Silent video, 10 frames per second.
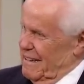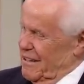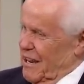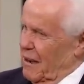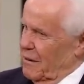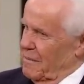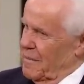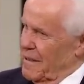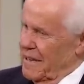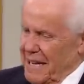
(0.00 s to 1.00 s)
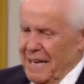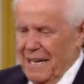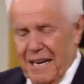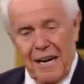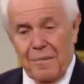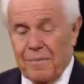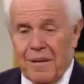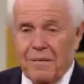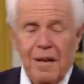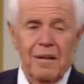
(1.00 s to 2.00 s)
Just held him. He got him
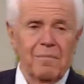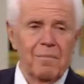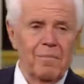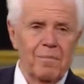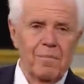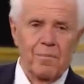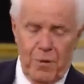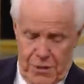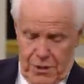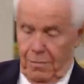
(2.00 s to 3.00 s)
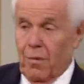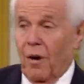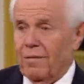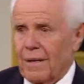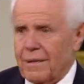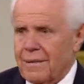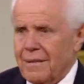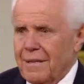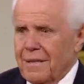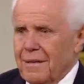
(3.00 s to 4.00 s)
preached a
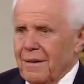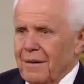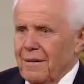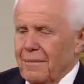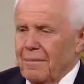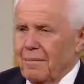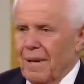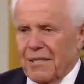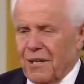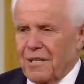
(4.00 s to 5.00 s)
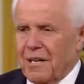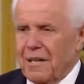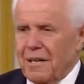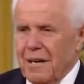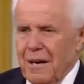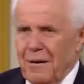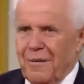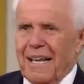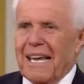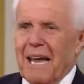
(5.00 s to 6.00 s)
marvelous message.
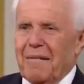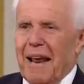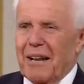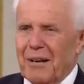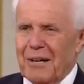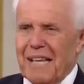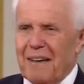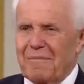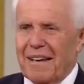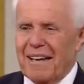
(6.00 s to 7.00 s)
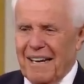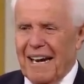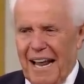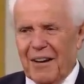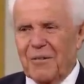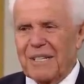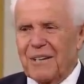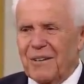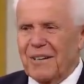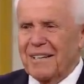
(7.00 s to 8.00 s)
When he came down, he looked at me, and I knew what to
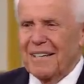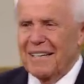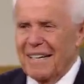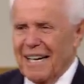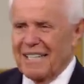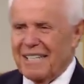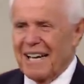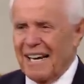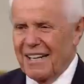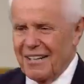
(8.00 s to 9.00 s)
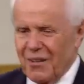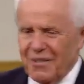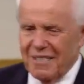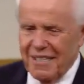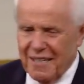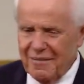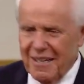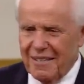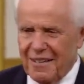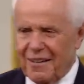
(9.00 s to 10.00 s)
do. I just got a little close as he come
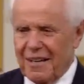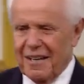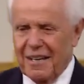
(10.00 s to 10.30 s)
down, you know.